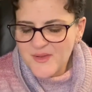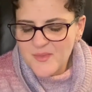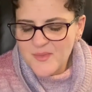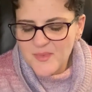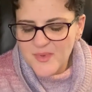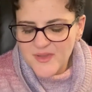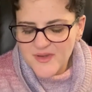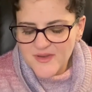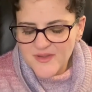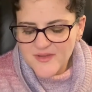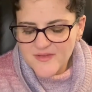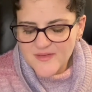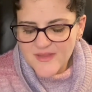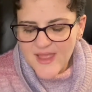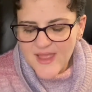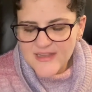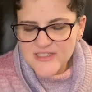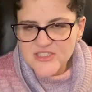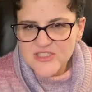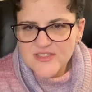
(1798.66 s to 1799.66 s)
But
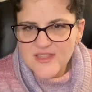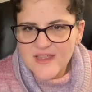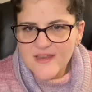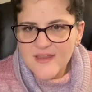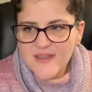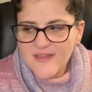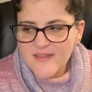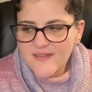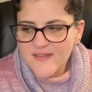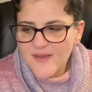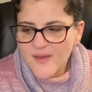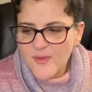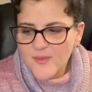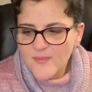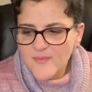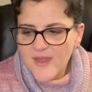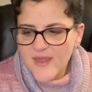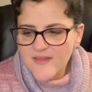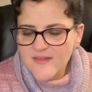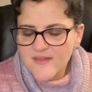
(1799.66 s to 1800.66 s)
actually, that has,
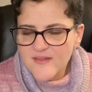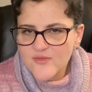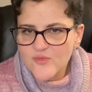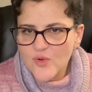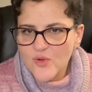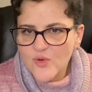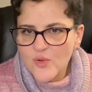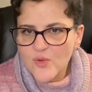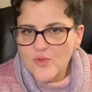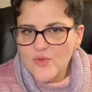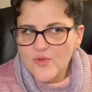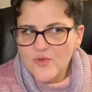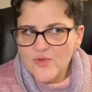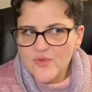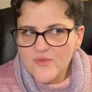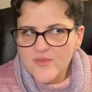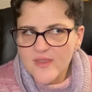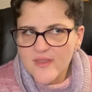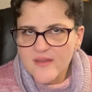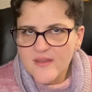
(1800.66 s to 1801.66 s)
as he's grown older, that